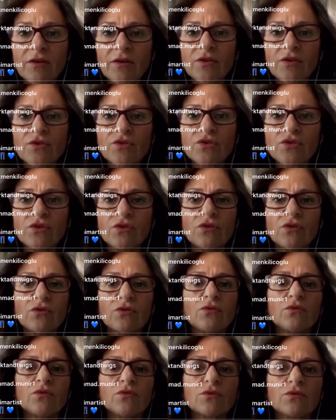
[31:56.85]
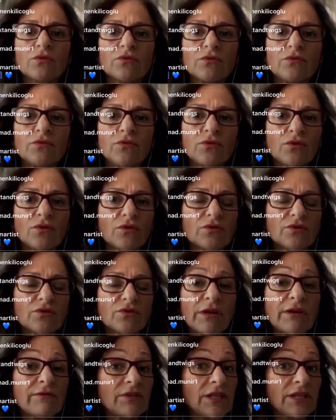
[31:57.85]
So,
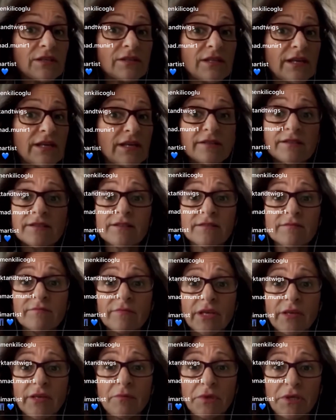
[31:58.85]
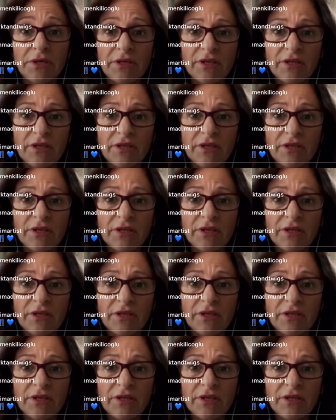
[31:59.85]
traveling less, maybe.